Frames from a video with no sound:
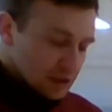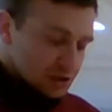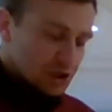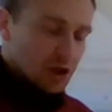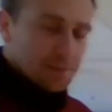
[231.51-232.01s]

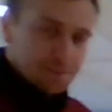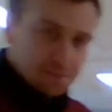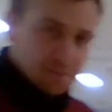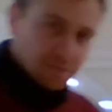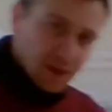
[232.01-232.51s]
So
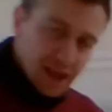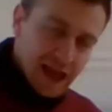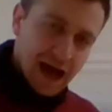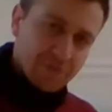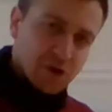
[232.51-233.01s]

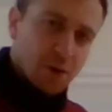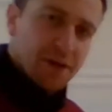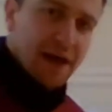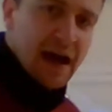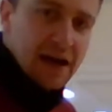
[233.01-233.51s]
have a go
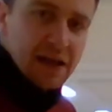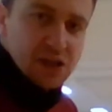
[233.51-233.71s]
at that,